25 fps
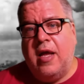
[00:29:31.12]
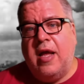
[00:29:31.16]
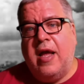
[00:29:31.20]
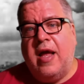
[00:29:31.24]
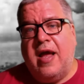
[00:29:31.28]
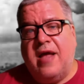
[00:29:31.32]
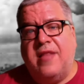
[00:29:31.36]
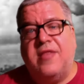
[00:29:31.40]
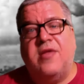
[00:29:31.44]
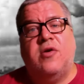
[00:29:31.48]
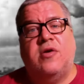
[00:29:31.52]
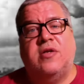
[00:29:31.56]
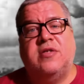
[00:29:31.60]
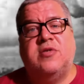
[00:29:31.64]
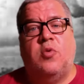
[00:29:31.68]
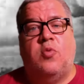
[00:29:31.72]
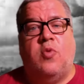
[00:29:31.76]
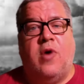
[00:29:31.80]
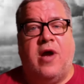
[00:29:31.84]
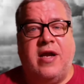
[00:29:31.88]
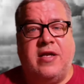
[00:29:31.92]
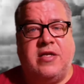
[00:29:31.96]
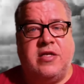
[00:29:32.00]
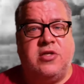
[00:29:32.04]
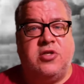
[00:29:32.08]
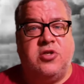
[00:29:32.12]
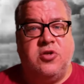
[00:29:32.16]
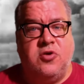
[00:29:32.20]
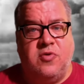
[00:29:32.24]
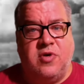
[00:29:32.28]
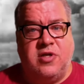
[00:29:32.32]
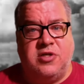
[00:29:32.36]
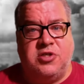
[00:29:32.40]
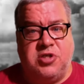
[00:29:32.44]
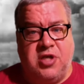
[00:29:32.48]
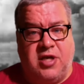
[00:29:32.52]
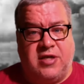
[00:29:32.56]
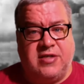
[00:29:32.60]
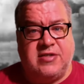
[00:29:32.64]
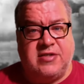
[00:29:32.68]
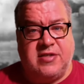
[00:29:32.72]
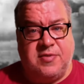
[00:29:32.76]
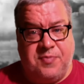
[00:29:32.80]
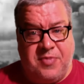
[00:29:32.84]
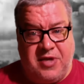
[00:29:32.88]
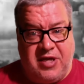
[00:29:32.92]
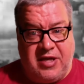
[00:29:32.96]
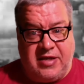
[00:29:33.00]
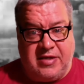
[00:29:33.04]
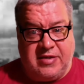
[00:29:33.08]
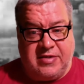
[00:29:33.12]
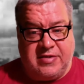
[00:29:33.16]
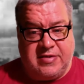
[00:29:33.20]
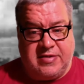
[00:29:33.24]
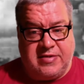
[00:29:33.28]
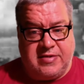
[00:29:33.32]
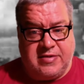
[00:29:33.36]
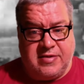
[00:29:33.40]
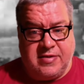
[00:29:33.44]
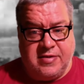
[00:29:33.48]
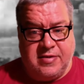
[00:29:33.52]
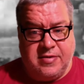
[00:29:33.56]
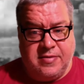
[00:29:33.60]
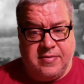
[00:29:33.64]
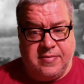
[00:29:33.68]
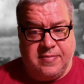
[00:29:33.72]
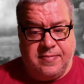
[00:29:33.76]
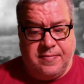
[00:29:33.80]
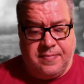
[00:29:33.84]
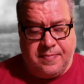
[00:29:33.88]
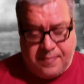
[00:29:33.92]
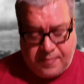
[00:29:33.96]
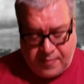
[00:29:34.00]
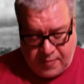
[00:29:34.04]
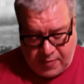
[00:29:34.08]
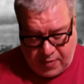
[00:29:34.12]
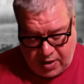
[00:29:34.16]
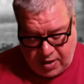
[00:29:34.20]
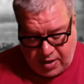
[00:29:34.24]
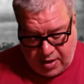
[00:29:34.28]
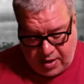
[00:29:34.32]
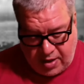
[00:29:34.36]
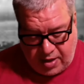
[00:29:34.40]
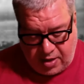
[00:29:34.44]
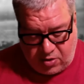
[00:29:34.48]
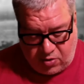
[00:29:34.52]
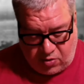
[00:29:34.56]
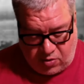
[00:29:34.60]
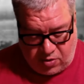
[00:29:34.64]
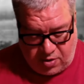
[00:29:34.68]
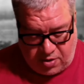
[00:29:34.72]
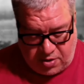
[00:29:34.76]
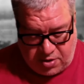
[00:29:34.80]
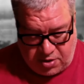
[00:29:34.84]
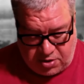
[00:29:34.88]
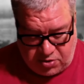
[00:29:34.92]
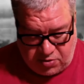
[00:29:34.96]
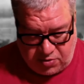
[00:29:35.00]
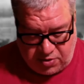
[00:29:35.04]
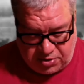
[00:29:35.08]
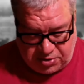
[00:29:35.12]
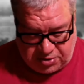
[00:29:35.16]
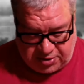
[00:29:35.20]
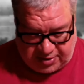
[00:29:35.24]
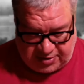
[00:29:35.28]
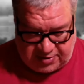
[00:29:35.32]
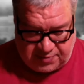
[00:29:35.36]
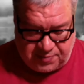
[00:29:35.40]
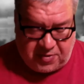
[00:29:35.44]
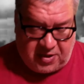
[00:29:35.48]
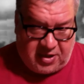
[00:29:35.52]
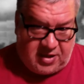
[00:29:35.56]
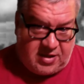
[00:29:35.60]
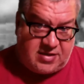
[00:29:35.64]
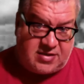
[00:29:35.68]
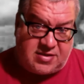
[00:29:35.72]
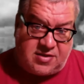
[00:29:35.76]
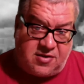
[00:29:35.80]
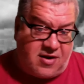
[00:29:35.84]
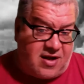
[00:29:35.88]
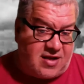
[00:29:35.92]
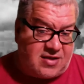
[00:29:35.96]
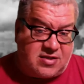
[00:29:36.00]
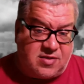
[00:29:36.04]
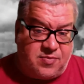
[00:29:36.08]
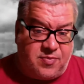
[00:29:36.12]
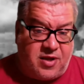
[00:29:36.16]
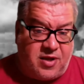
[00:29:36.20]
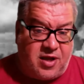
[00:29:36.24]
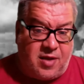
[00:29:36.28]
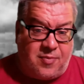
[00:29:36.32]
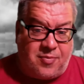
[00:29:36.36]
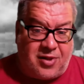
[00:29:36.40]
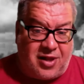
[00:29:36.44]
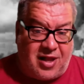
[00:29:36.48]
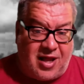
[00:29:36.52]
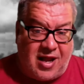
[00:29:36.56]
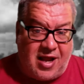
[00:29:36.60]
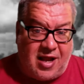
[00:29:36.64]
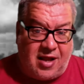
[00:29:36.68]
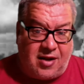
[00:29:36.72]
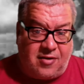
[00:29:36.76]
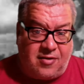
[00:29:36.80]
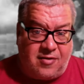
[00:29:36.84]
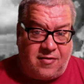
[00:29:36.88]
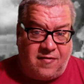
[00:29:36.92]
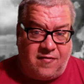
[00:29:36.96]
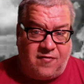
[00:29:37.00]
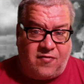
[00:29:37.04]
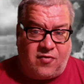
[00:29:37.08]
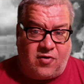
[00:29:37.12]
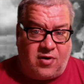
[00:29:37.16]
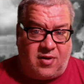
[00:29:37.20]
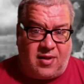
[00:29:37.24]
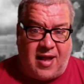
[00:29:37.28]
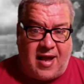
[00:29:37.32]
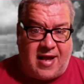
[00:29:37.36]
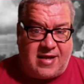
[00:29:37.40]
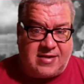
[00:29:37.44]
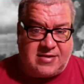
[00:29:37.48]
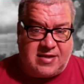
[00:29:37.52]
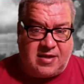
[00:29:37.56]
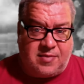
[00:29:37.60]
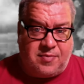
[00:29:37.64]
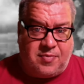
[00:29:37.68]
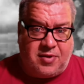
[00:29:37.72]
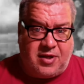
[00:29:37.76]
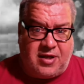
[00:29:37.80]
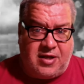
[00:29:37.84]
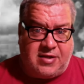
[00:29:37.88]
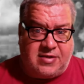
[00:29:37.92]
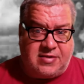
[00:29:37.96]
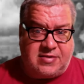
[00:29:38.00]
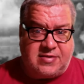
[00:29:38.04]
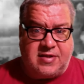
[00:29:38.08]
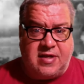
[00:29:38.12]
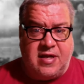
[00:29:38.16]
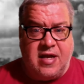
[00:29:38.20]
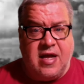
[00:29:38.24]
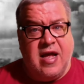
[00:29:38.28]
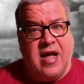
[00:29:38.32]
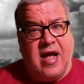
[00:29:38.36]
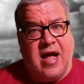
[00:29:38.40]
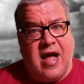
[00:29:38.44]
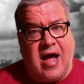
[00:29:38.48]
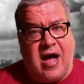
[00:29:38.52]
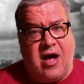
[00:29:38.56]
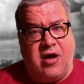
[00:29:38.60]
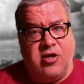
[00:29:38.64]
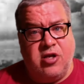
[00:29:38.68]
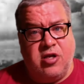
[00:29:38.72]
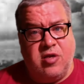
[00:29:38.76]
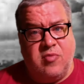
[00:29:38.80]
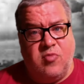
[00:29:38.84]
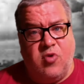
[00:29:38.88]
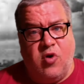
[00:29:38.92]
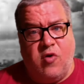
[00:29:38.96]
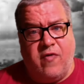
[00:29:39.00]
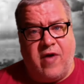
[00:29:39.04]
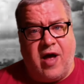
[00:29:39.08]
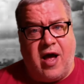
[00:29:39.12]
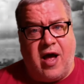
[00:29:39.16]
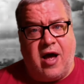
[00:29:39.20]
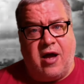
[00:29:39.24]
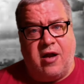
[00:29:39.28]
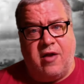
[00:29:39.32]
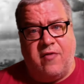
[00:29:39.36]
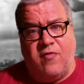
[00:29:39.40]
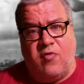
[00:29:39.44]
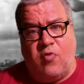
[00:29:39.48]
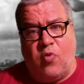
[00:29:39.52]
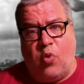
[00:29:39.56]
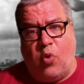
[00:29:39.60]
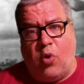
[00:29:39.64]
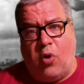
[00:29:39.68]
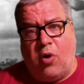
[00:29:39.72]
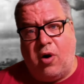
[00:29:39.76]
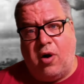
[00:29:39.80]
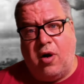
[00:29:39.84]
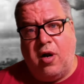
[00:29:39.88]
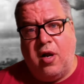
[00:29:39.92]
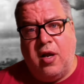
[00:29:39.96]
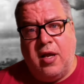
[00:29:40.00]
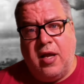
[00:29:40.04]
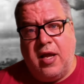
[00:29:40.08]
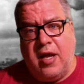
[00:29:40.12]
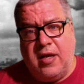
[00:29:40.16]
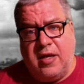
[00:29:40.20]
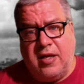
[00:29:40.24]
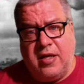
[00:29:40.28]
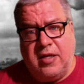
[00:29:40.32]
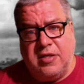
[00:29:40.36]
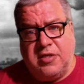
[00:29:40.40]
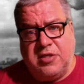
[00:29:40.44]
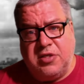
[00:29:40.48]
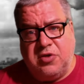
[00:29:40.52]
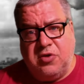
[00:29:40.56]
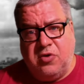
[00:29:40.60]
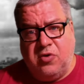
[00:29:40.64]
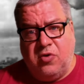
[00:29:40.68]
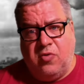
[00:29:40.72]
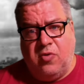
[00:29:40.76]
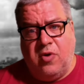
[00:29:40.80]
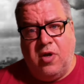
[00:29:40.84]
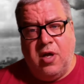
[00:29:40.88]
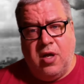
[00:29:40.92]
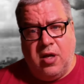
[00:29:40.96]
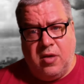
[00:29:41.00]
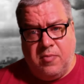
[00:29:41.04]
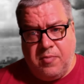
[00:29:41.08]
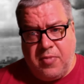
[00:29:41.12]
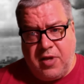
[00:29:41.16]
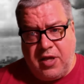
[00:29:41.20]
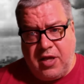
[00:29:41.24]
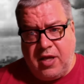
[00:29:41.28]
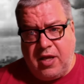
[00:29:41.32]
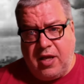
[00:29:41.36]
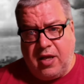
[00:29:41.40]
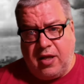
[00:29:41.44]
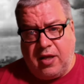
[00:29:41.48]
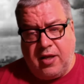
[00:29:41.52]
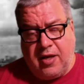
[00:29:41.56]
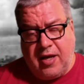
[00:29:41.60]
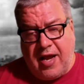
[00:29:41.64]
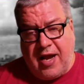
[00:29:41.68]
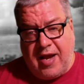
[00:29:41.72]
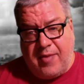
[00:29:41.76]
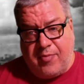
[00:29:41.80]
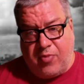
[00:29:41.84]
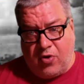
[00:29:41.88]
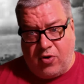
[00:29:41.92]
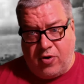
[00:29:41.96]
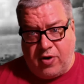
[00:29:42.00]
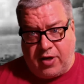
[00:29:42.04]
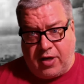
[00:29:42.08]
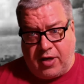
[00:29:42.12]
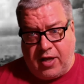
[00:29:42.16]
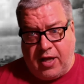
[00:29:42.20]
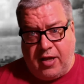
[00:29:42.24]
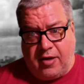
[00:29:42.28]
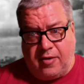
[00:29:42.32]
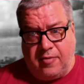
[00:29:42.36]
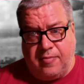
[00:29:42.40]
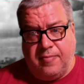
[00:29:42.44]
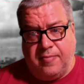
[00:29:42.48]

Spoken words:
And there is a way to do a just peace. In order to do a just peace, there has to be a plan for a lasting peace. How do you move out of war and into being a neighbor again?